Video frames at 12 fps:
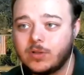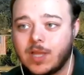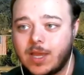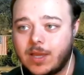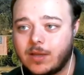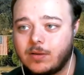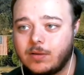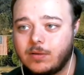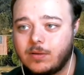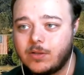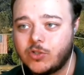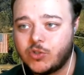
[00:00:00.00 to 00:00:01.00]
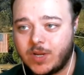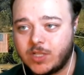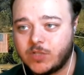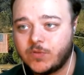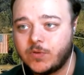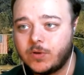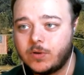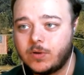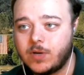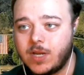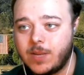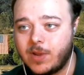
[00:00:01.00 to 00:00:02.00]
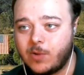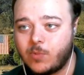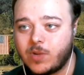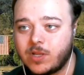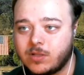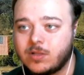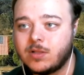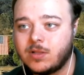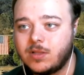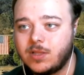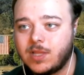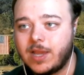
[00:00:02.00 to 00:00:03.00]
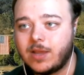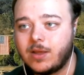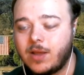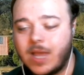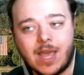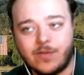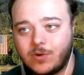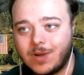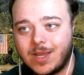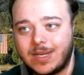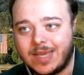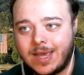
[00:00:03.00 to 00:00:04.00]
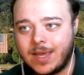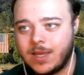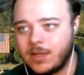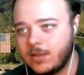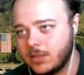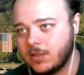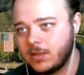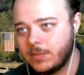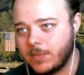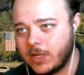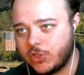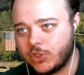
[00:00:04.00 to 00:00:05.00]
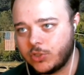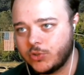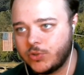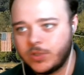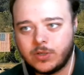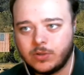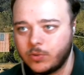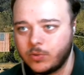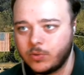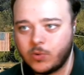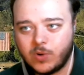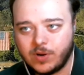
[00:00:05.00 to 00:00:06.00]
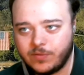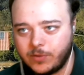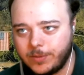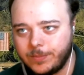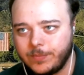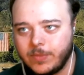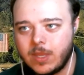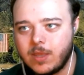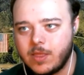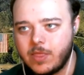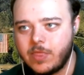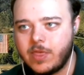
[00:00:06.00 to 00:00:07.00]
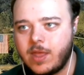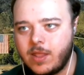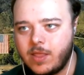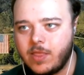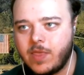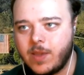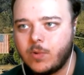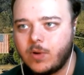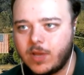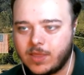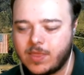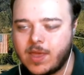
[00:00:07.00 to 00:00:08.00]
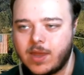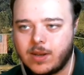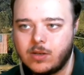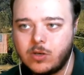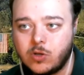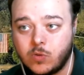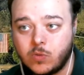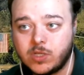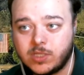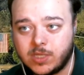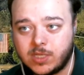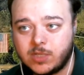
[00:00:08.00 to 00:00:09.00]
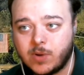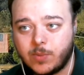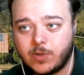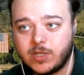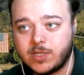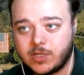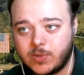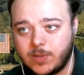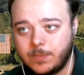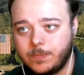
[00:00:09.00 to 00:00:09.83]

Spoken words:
like transfer in my will, like after I die to my children or whoever, then they will get that new assessed property tax rate.